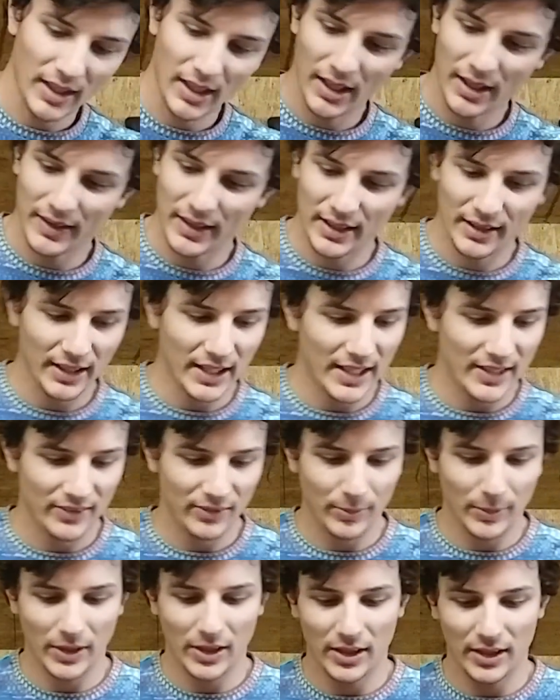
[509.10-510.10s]
And then last
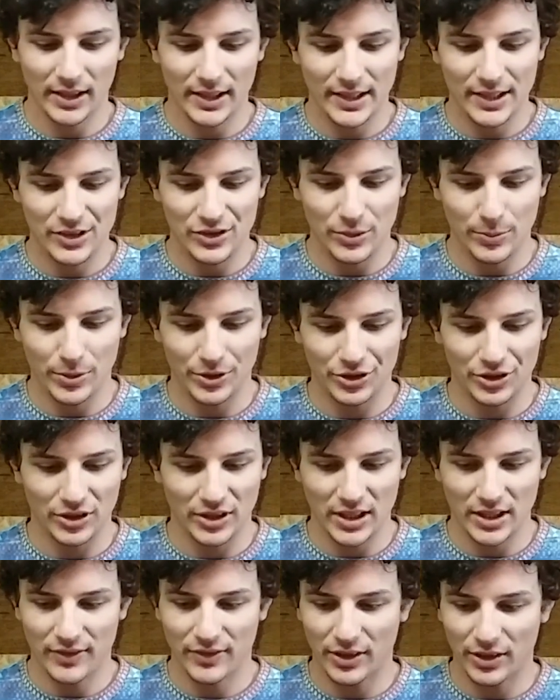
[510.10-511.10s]
but not least, you put your
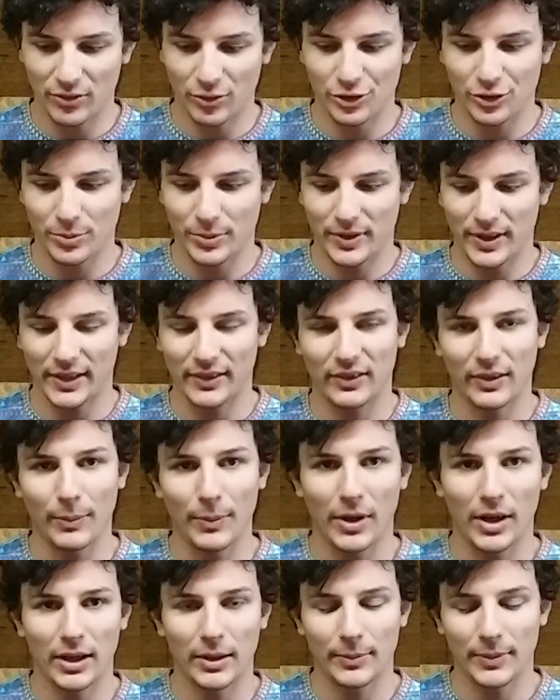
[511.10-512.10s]
cover, which protects the
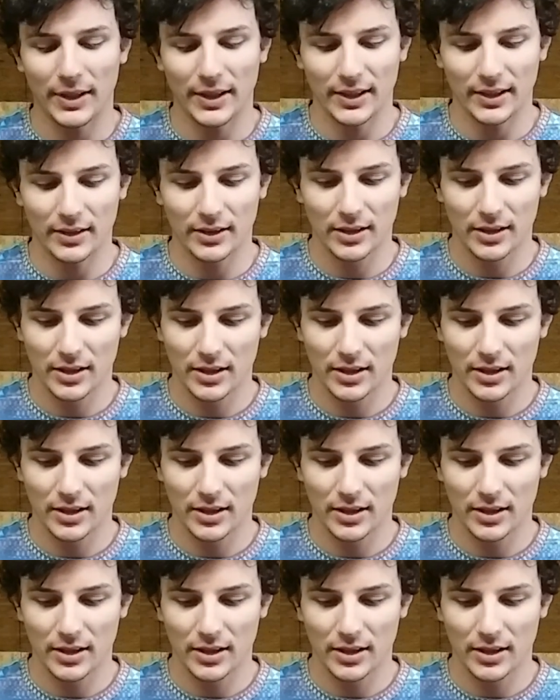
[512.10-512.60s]
bottom here.